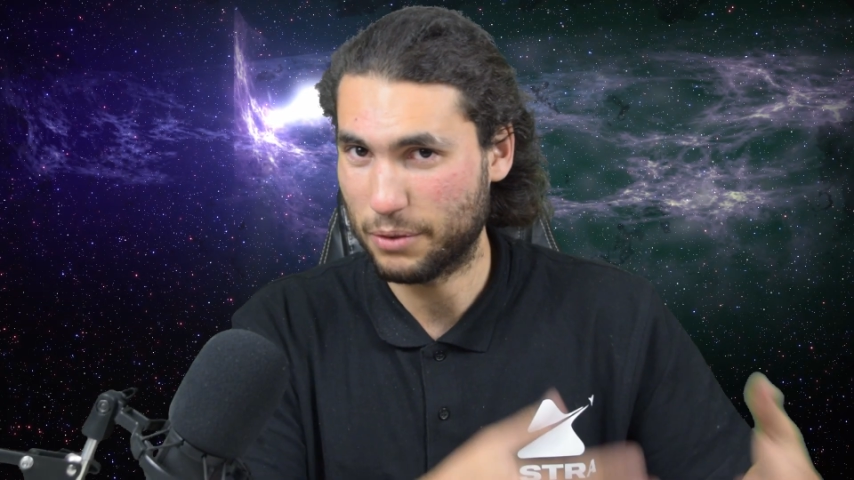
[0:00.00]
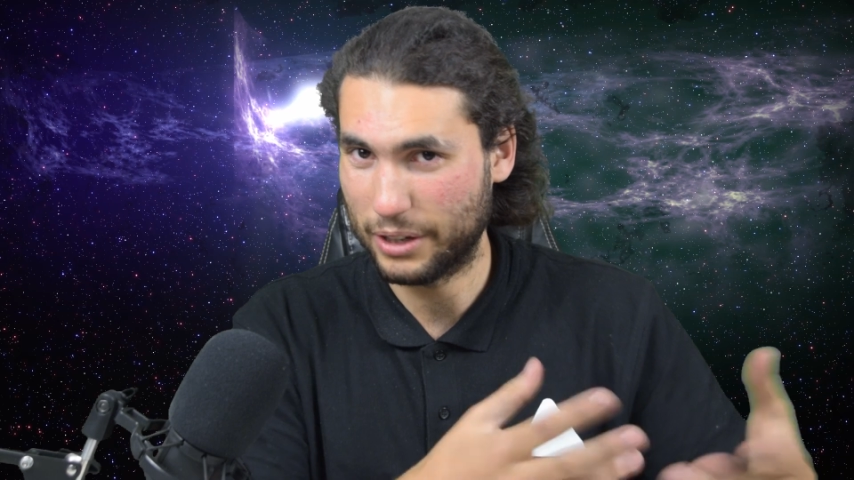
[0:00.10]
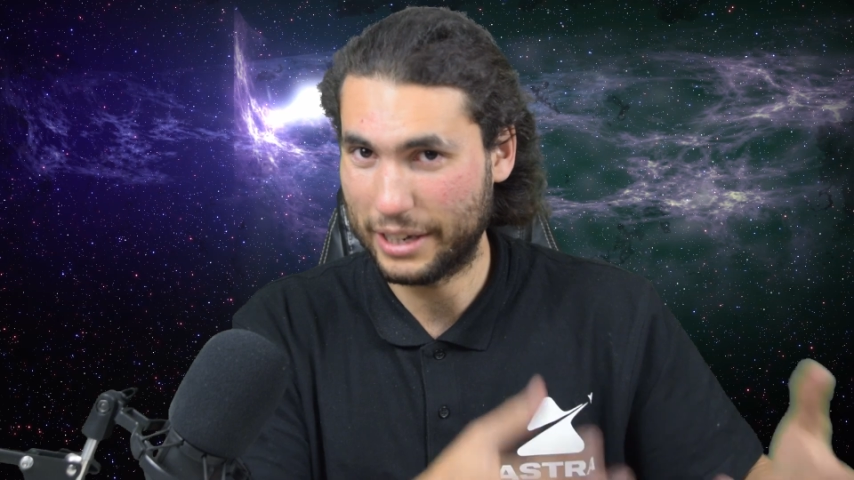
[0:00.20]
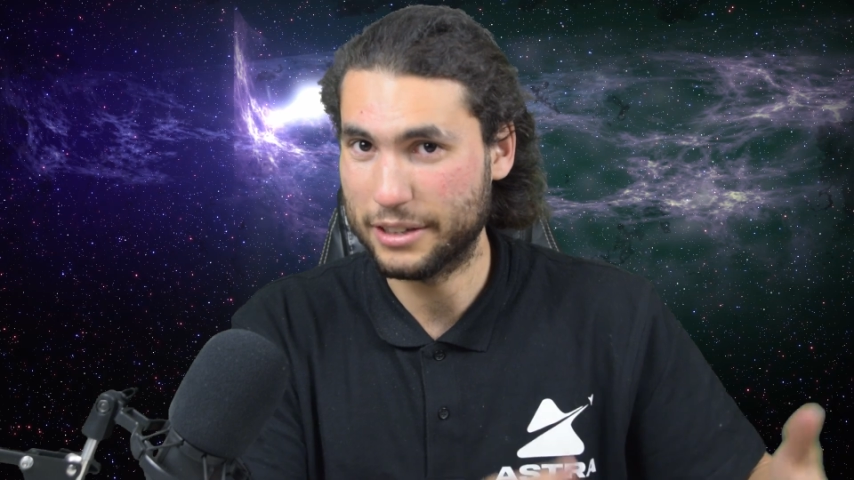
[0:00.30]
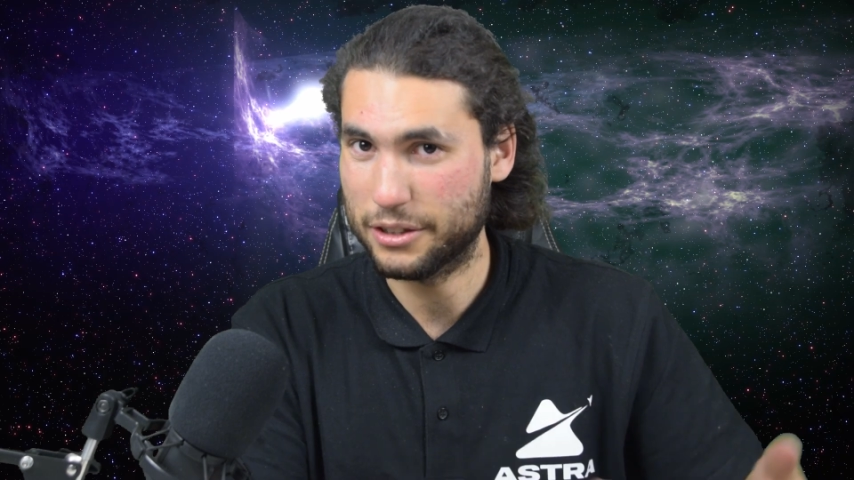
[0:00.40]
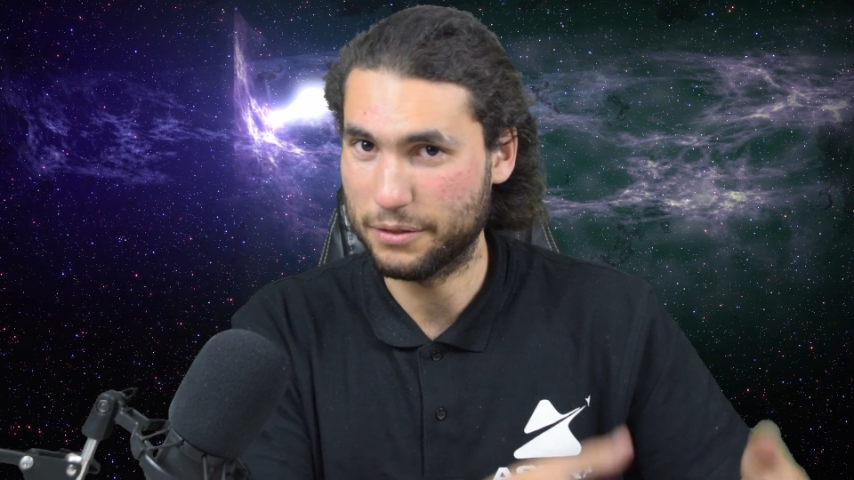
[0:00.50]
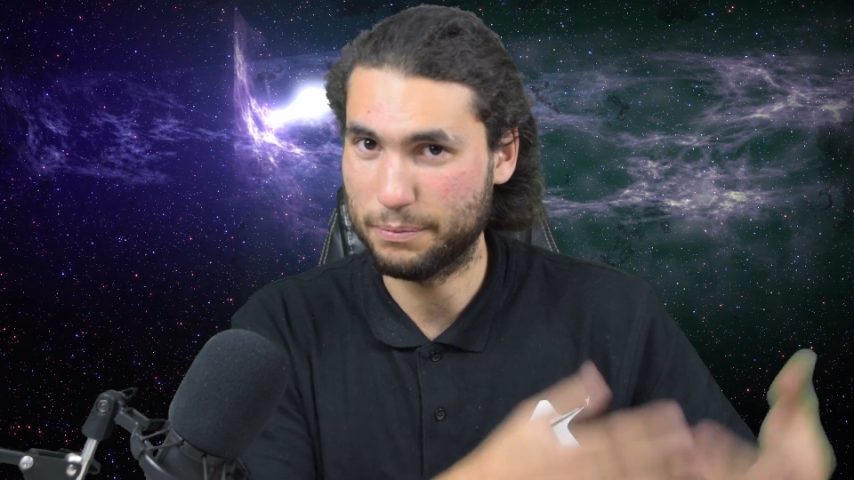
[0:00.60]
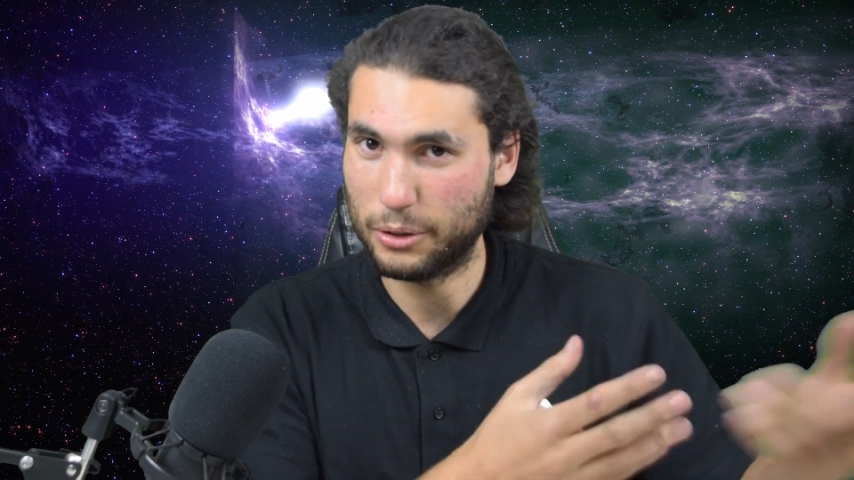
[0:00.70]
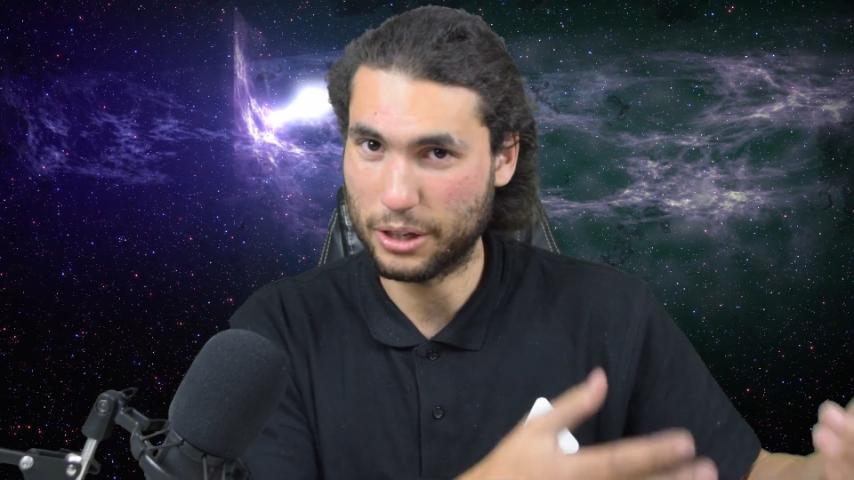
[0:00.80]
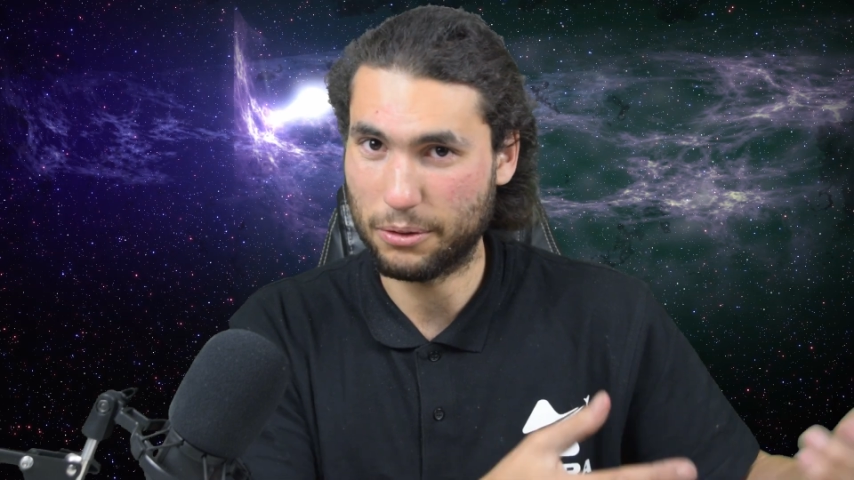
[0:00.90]
related to
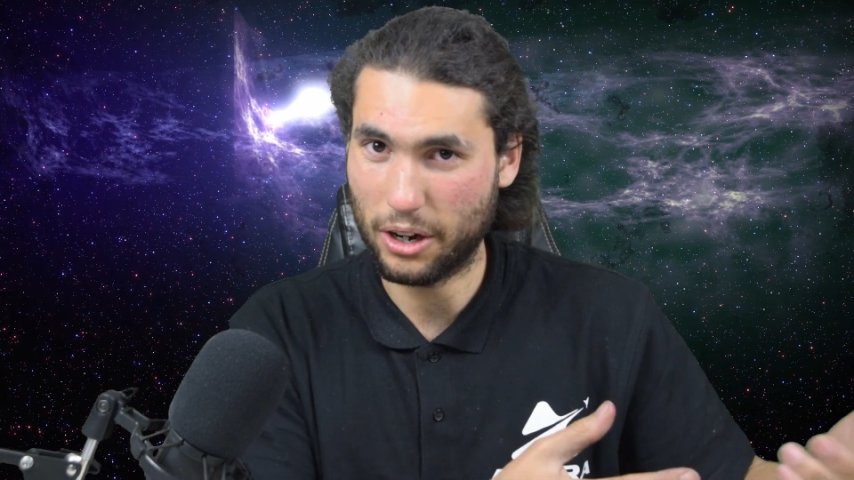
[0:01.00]
building a